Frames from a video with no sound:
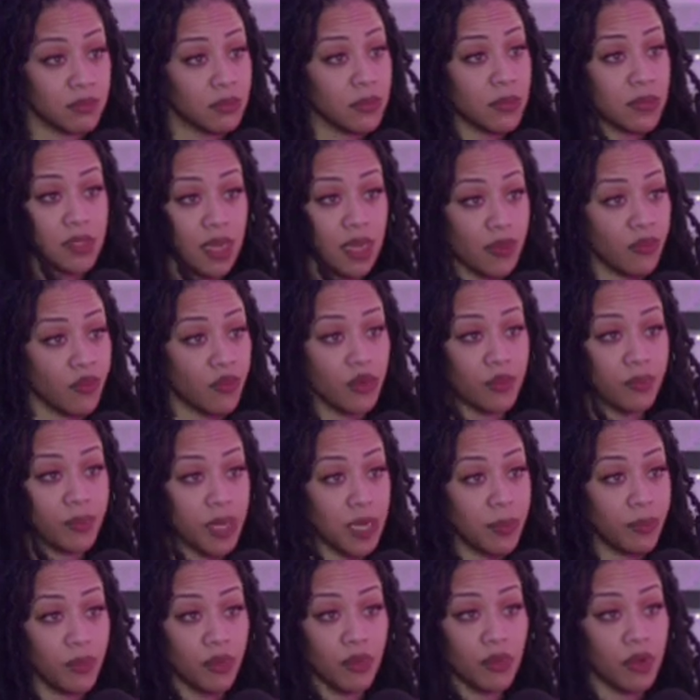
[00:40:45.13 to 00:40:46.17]
several
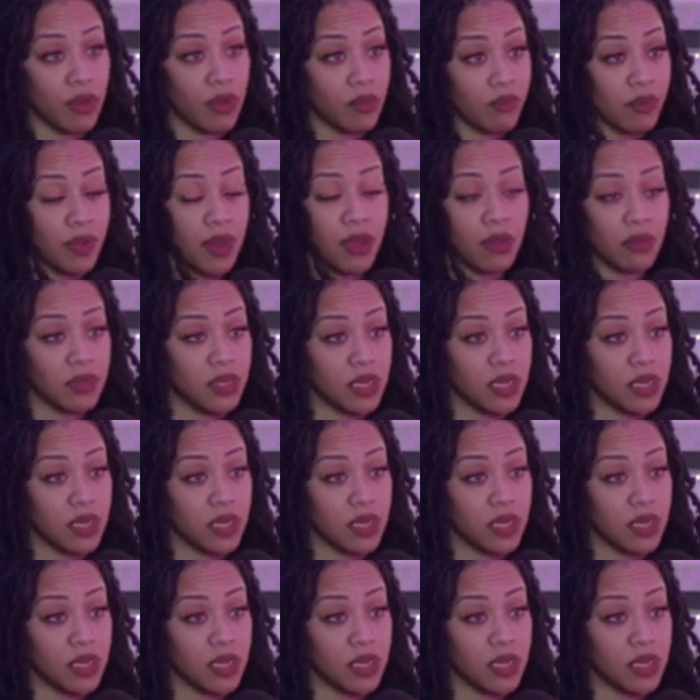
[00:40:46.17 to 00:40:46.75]
people around their